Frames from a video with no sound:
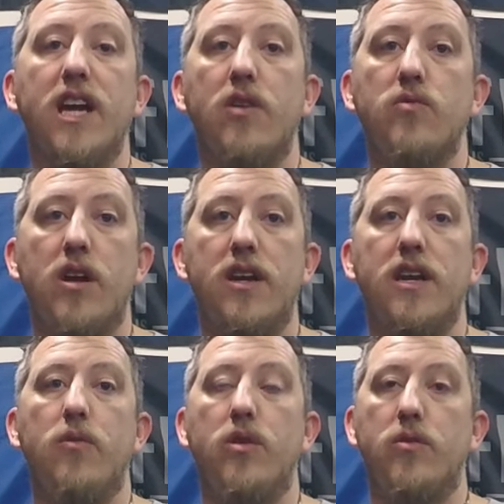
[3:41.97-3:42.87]
get it running,
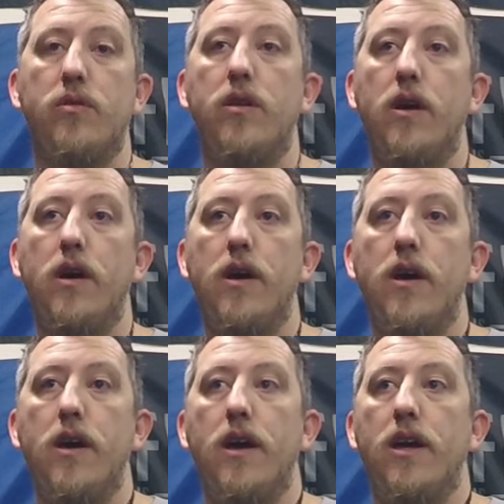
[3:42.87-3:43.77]
it
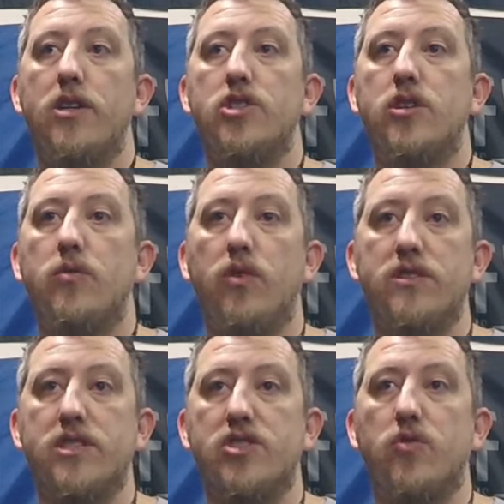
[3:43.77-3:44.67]

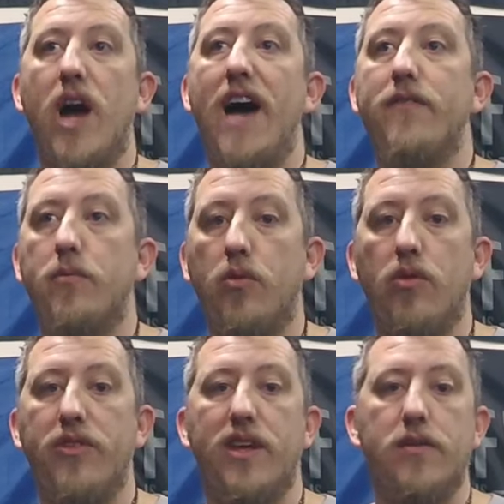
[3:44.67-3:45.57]
wasn't
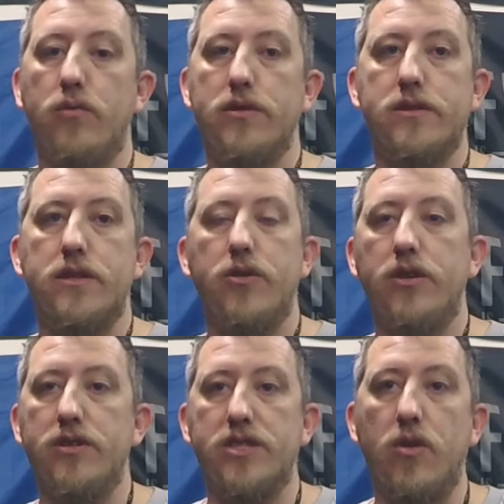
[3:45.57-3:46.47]
drivable, then it wasn't no
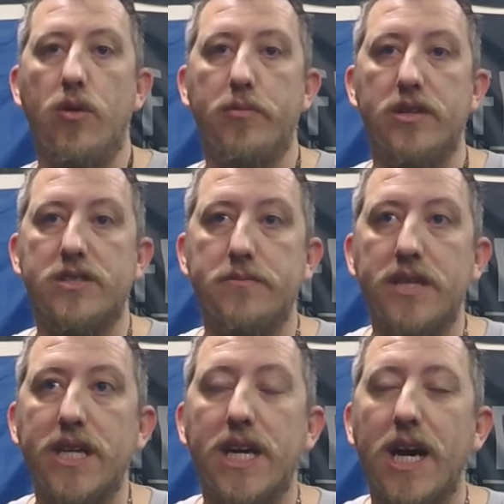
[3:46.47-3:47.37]
use throwing a bunch of
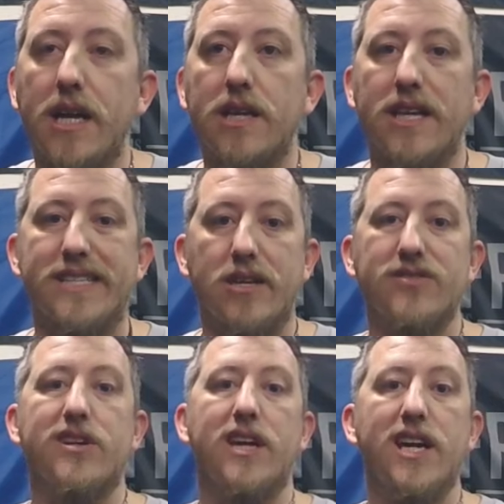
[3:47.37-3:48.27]
money at it unless I
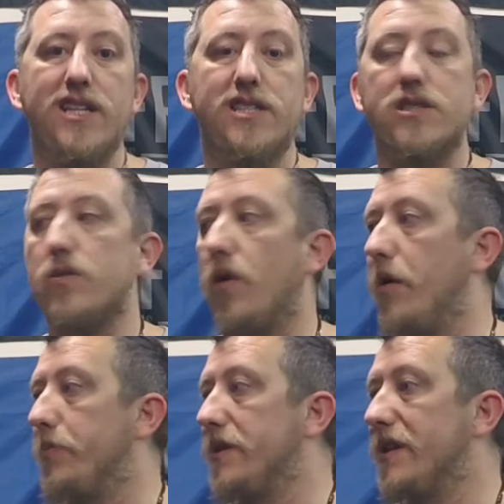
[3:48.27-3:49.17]
was going to engine
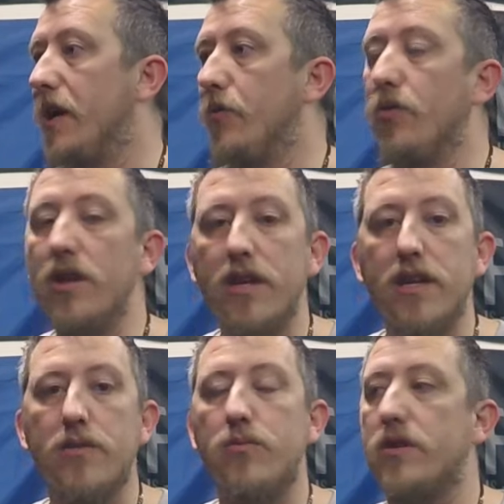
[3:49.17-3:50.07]
swap it. And I really
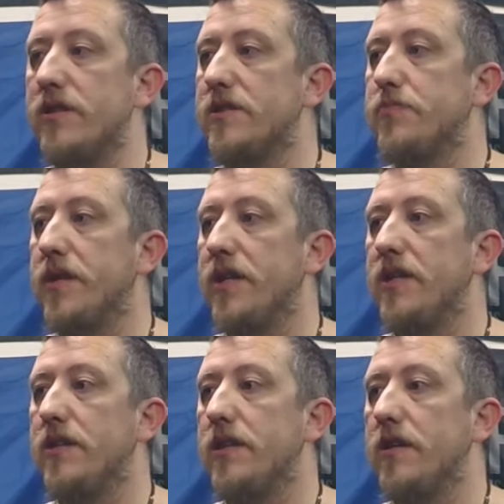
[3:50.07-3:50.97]
didn't want to spend
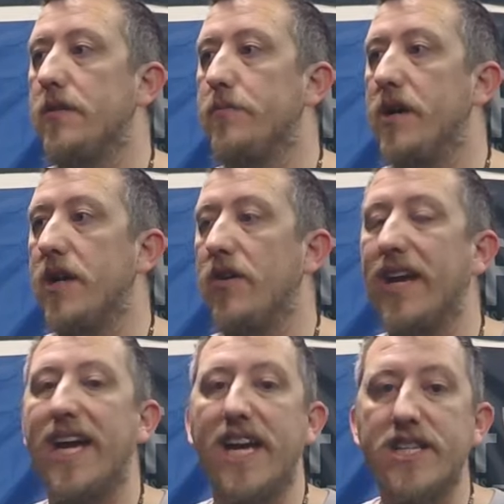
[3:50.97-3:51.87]
money on
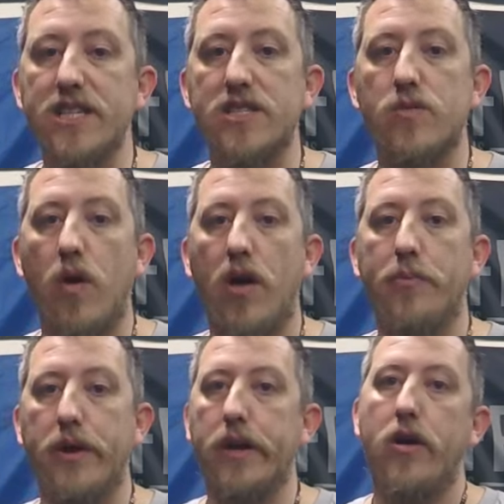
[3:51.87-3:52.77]
an engine swap
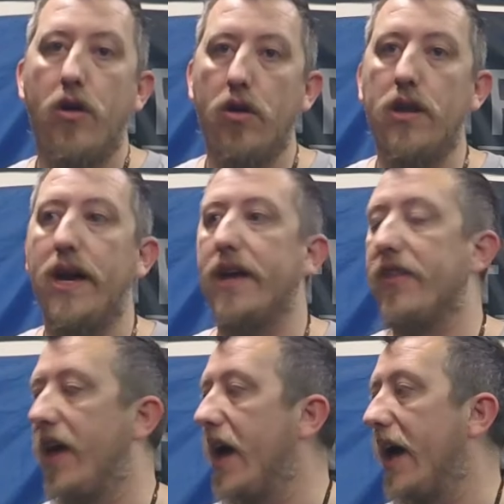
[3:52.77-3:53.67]
on a car like
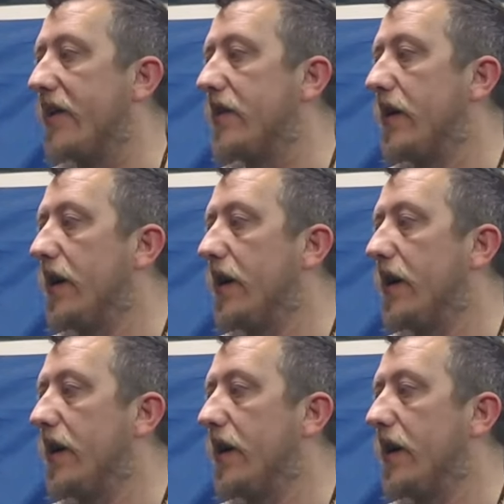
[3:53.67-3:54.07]
that.